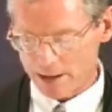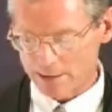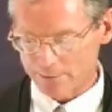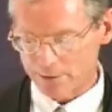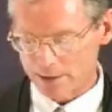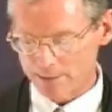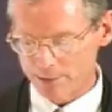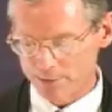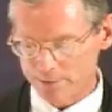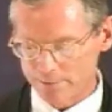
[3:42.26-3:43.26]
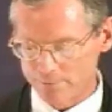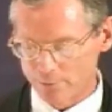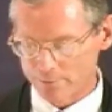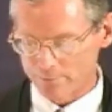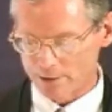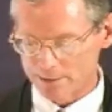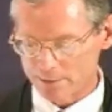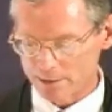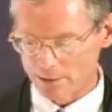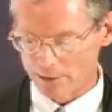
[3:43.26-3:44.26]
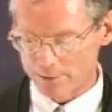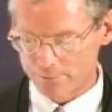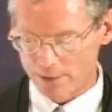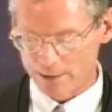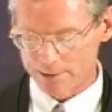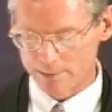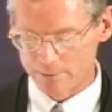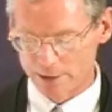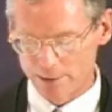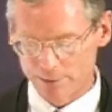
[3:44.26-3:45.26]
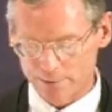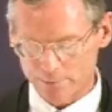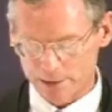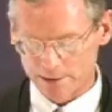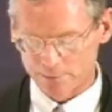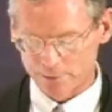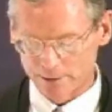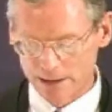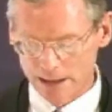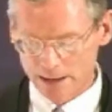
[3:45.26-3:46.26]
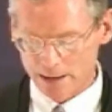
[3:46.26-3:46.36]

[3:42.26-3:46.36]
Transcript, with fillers: policy, I put in the forefront a large volume of loan expenditure